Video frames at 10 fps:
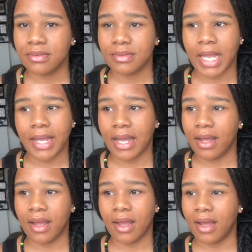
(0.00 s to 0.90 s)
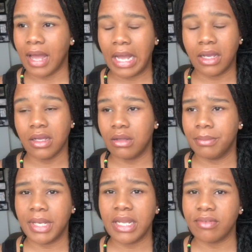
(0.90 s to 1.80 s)
Like, I
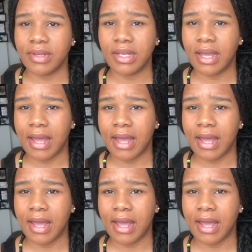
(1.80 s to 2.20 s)
couldn't believe it.